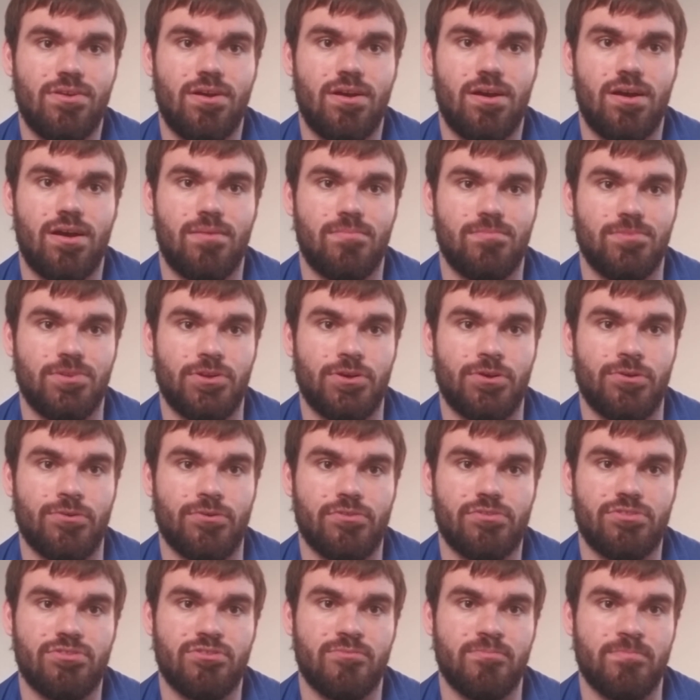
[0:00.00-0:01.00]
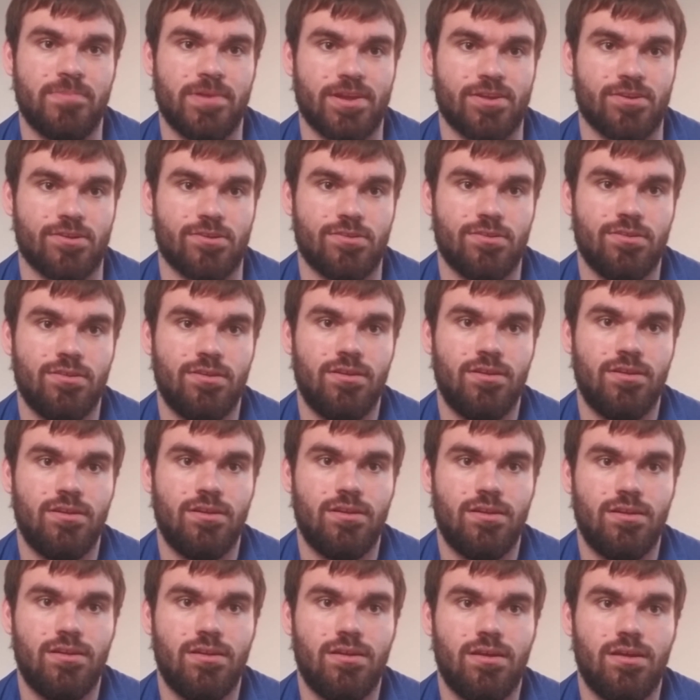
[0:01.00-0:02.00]
No, because they're bigger.
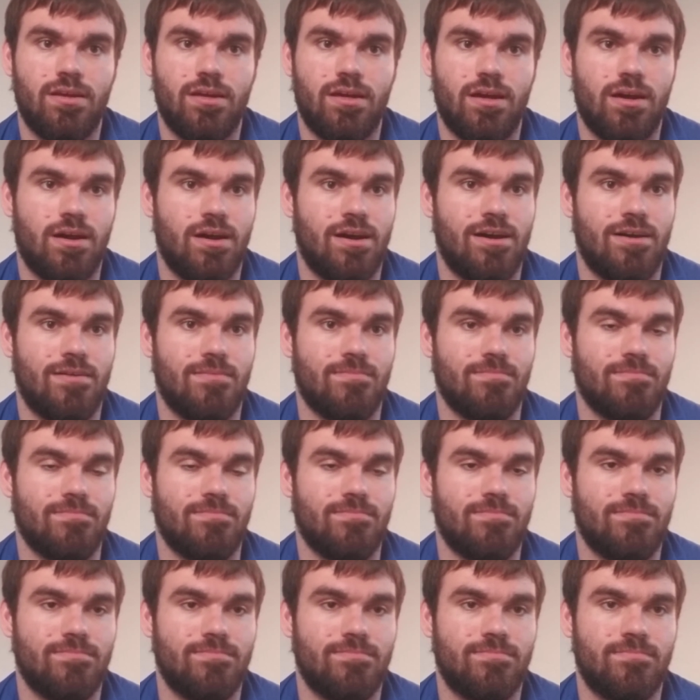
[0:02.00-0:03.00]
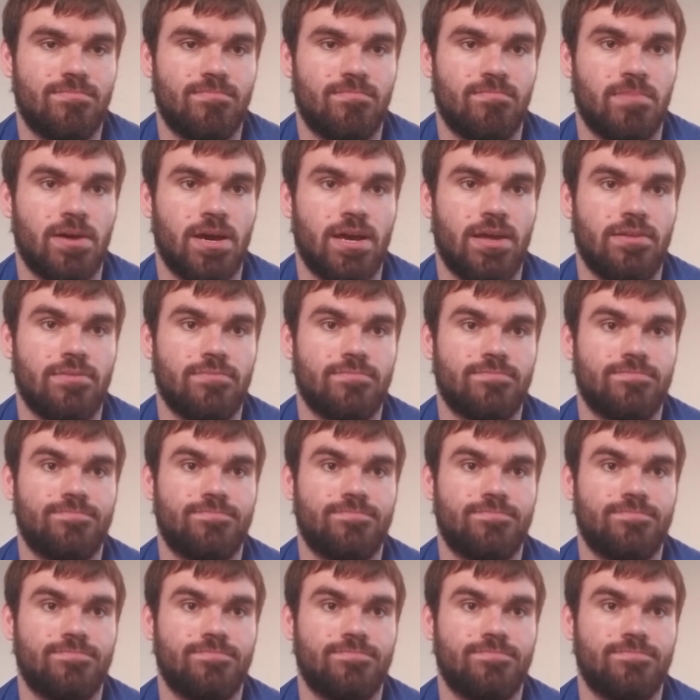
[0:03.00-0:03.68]
But